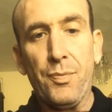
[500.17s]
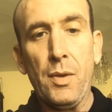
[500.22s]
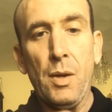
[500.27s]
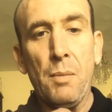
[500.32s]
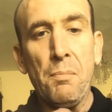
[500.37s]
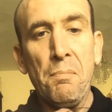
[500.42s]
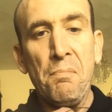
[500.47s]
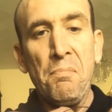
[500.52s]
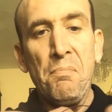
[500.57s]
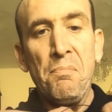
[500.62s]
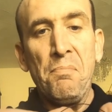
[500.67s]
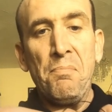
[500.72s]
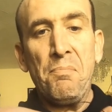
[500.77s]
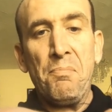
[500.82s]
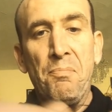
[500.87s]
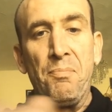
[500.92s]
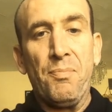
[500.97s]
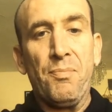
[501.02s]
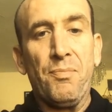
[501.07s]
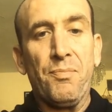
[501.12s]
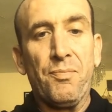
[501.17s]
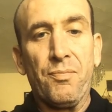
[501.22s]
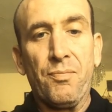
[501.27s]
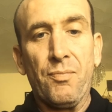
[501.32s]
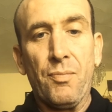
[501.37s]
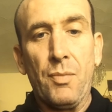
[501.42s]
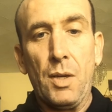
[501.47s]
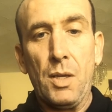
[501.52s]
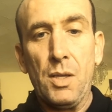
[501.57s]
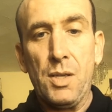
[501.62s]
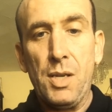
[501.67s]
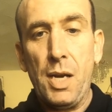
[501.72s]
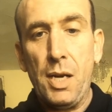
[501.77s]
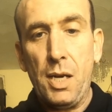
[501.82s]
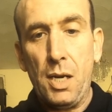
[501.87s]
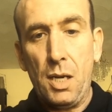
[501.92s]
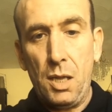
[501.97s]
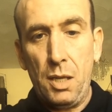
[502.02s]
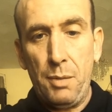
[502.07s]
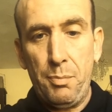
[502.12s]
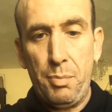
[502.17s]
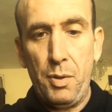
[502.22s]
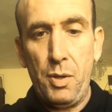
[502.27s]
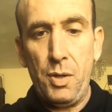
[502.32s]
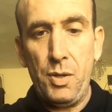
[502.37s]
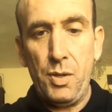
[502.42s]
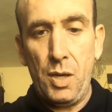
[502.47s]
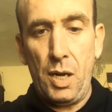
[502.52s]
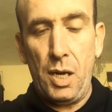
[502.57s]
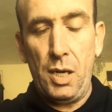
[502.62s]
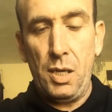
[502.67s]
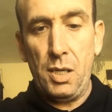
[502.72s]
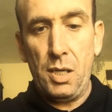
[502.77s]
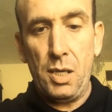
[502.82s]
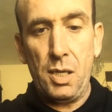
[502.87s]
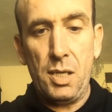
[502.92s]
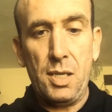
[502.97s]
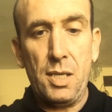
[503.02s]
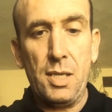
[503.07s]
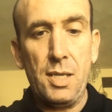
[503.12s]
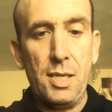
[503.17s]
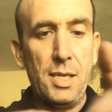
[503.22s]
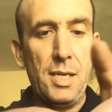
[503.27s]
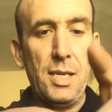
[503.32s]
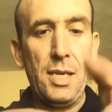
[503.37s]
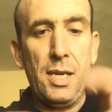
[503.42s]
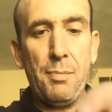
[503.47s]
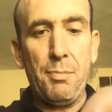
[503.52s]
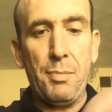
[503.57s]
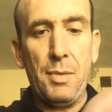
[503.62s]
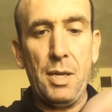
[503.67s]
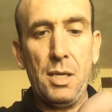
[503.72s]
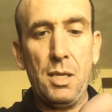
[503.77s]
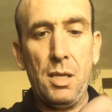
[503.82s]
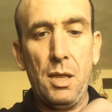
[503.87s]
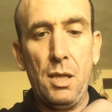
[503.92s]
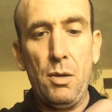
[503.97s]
You take your clippers and you just snip this